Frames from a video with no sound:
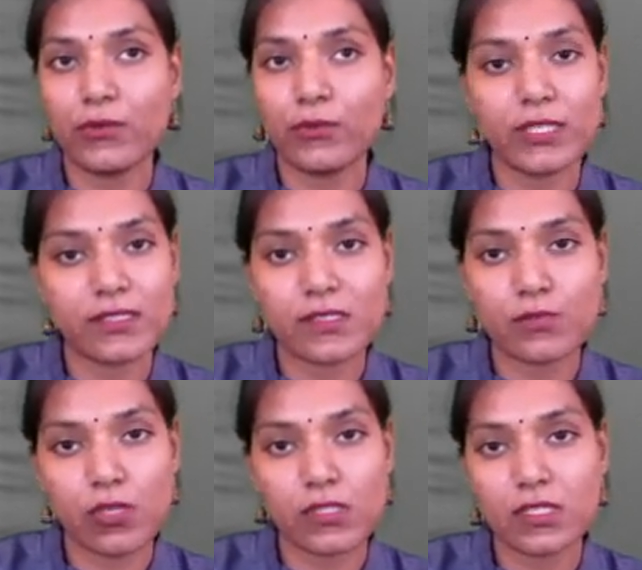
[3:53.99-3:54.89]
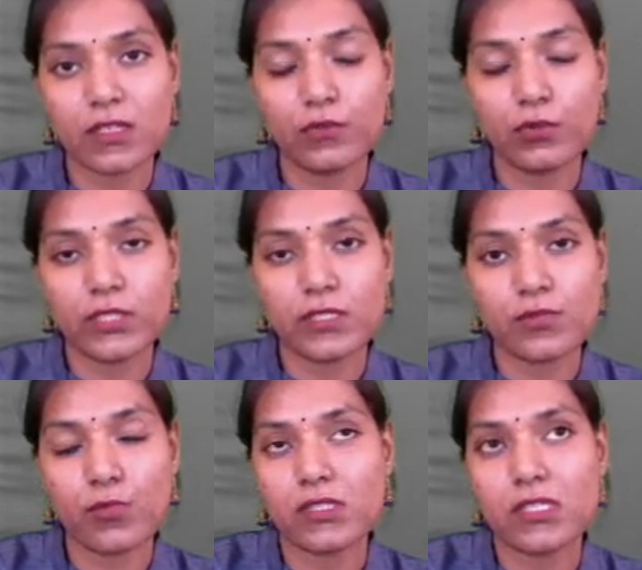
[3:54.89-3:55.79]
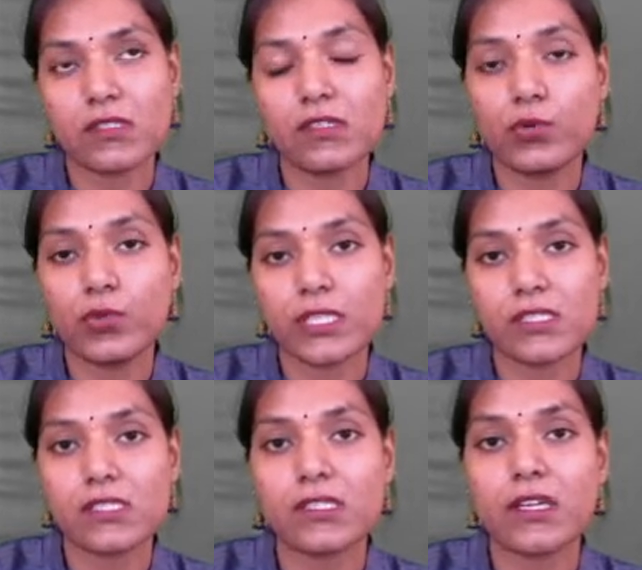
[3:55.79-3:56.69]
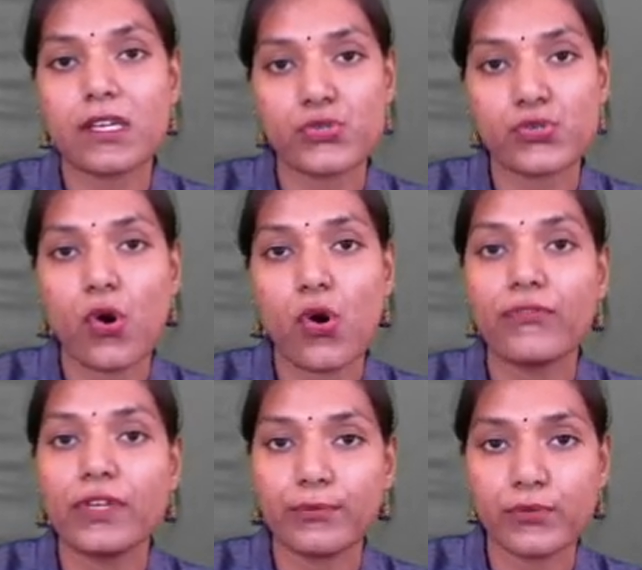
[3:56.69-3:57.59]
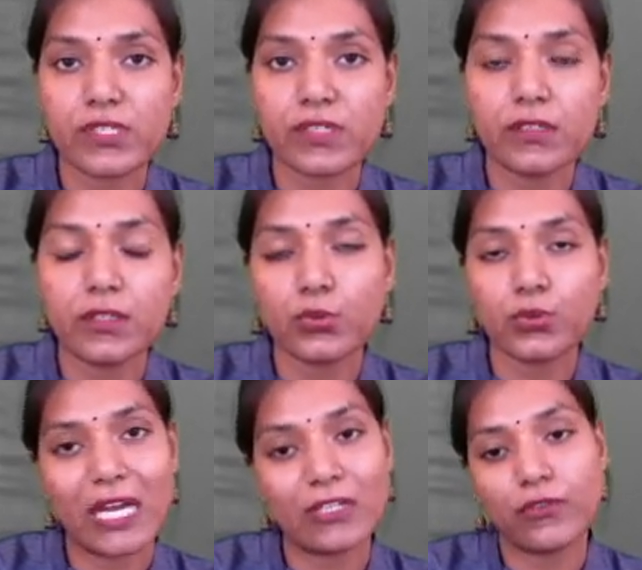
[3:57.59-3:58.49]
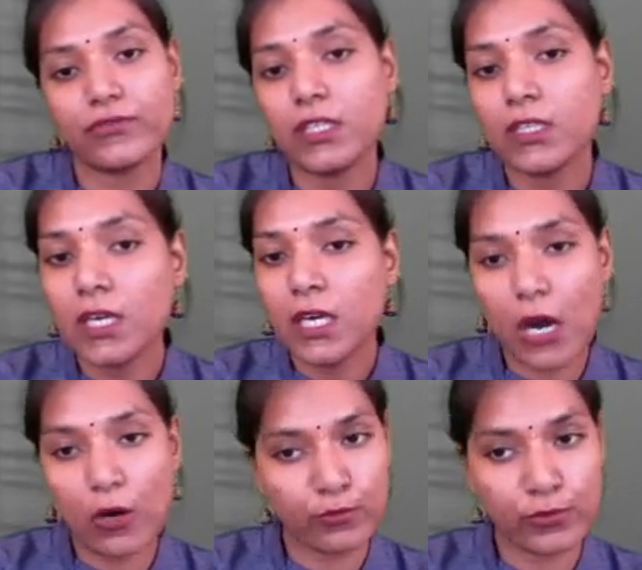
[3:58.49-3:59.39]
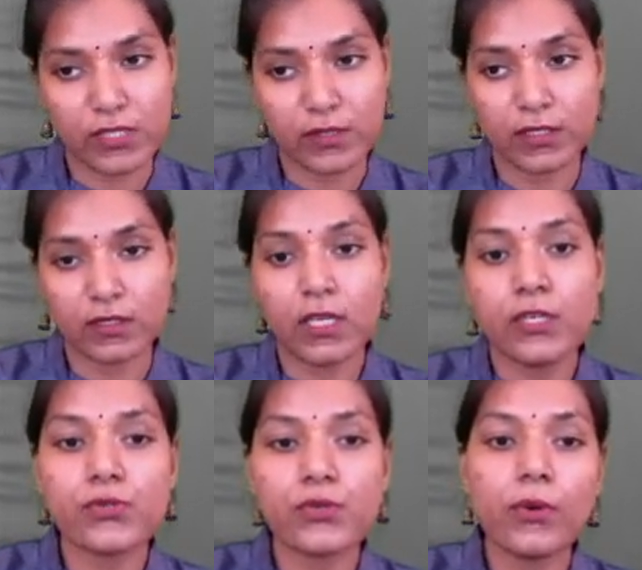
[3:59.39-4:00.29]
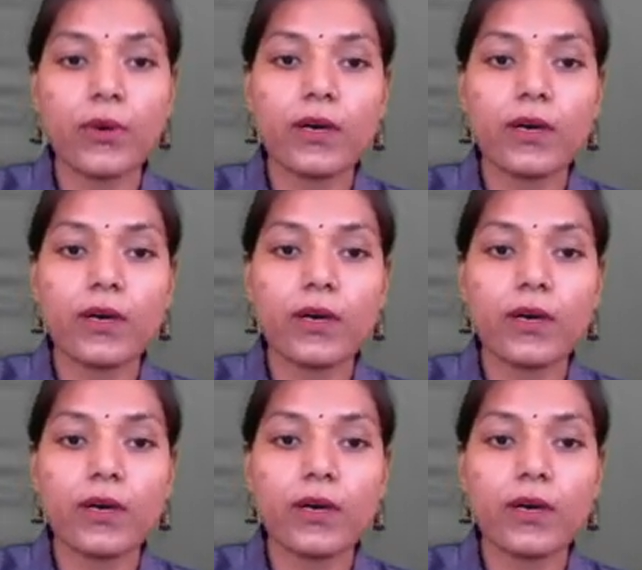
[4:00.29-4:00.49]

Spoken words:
And what is a small signal voltage? Small signal voltage is the ratio of input signal to that of the output signal. So